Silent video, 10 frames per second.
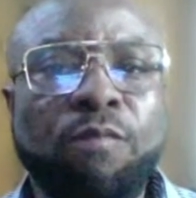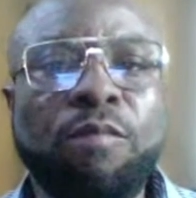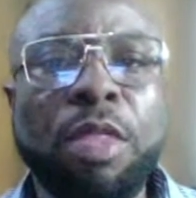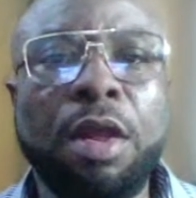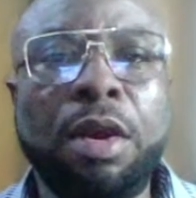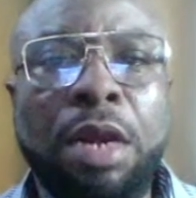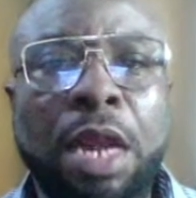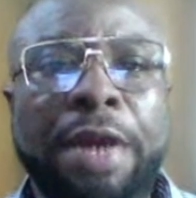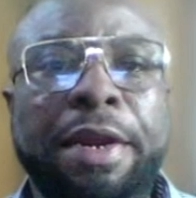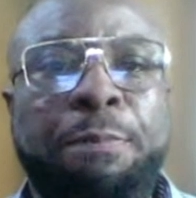Let the
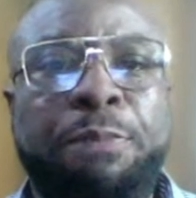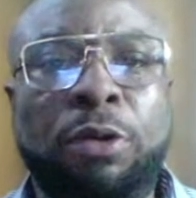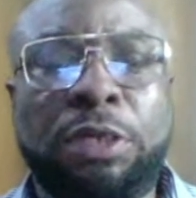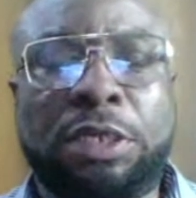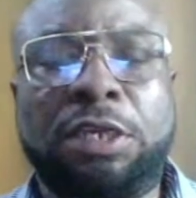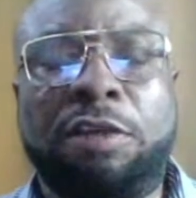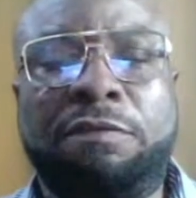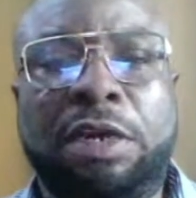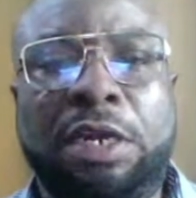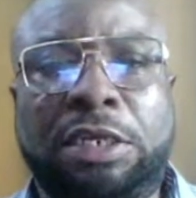process of the
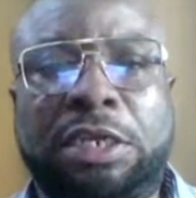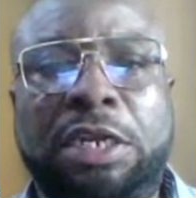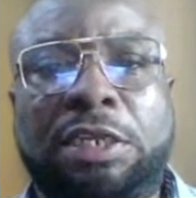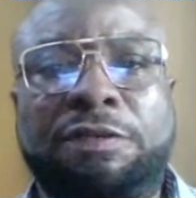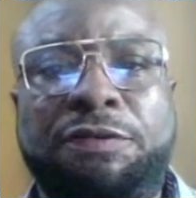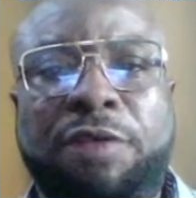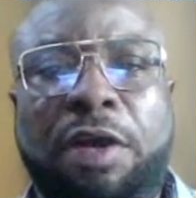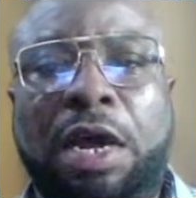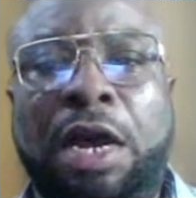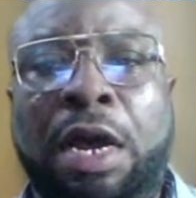legislative
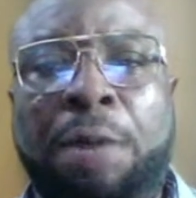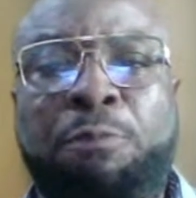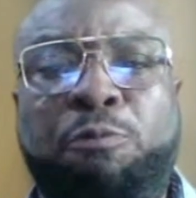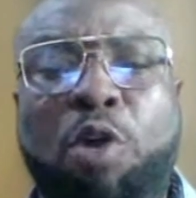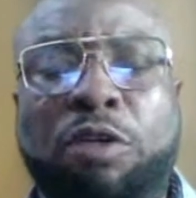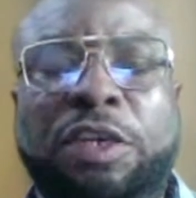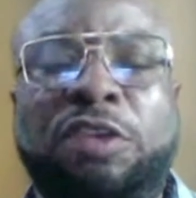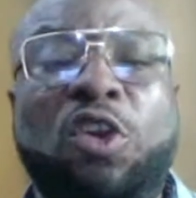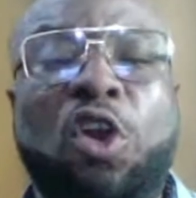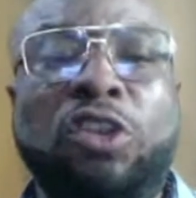process
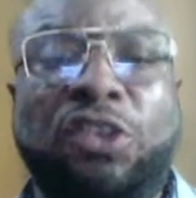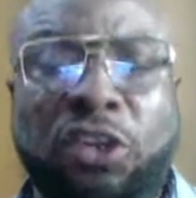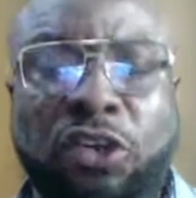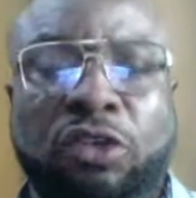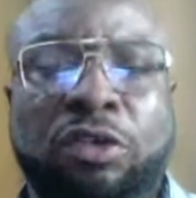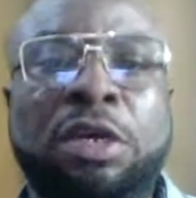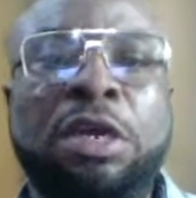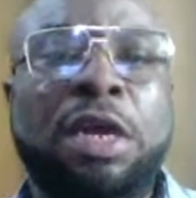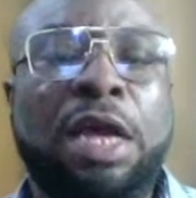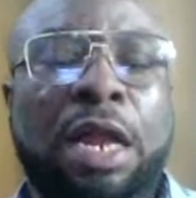continue,
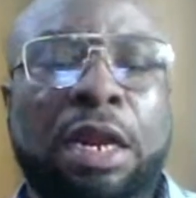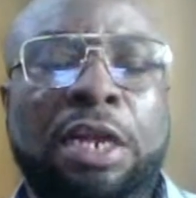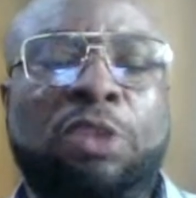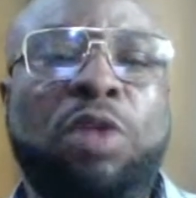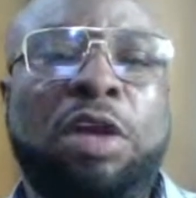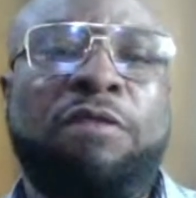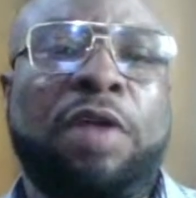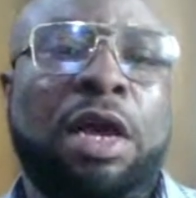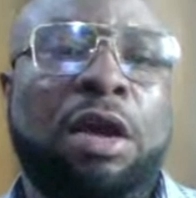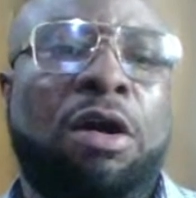and let whoever
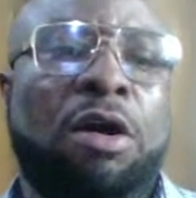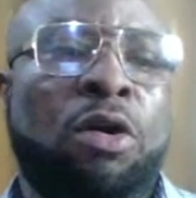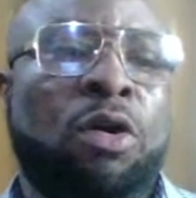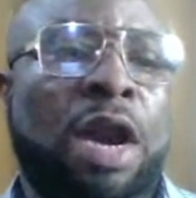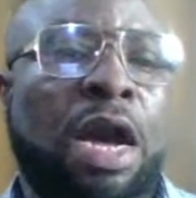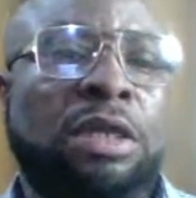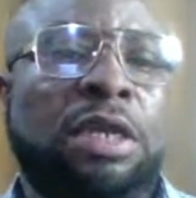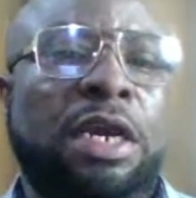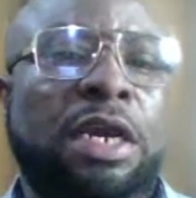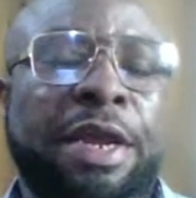has any
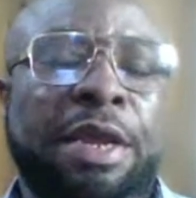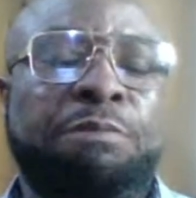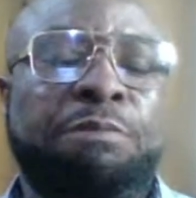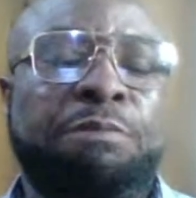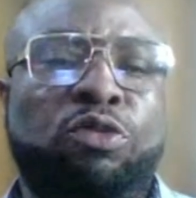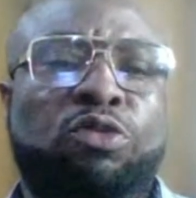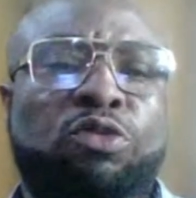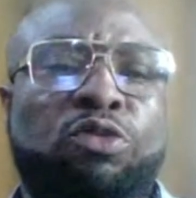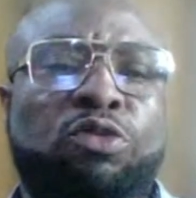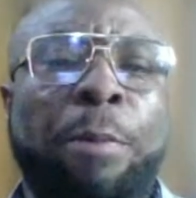input to
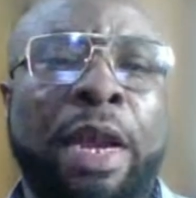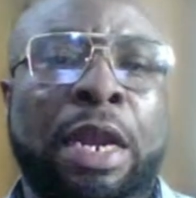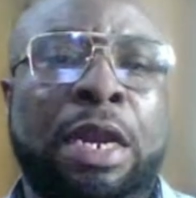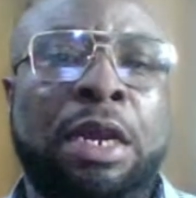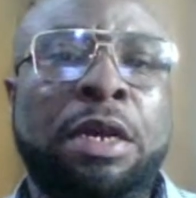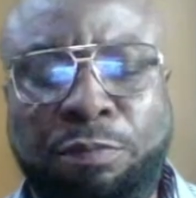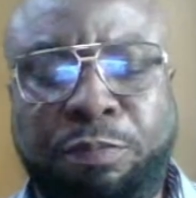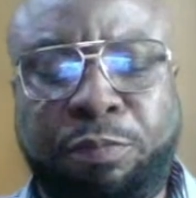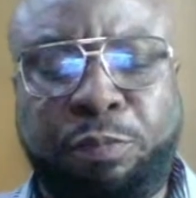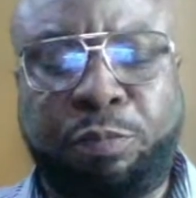make.
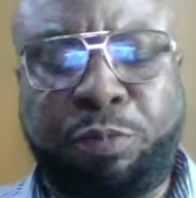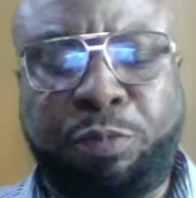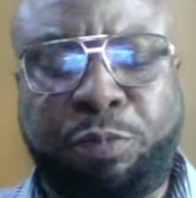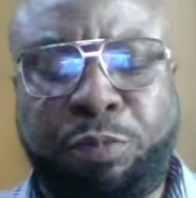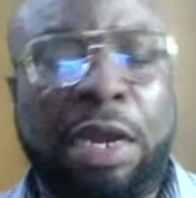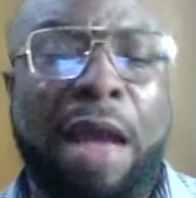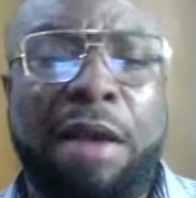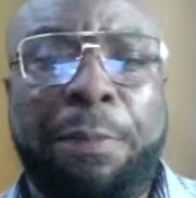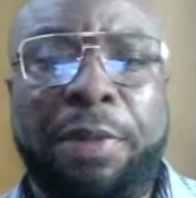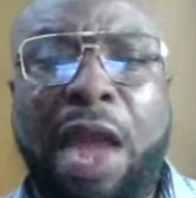And I'm happy
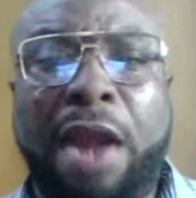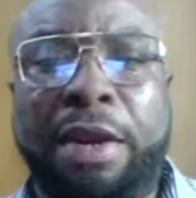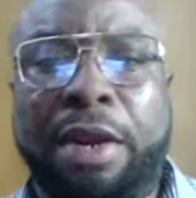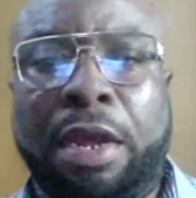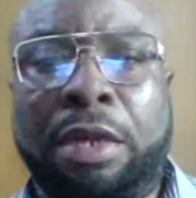that in the end,